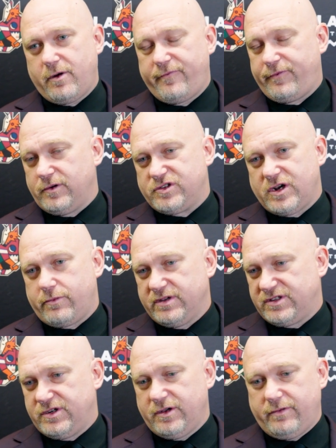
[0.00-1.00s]
Our forecheck
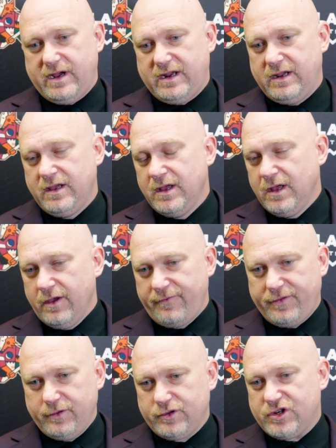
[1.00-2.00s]
was good. We had a
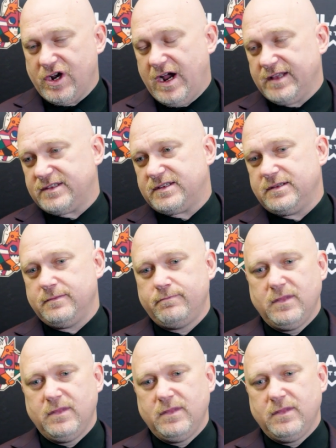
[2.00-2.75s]
few shots,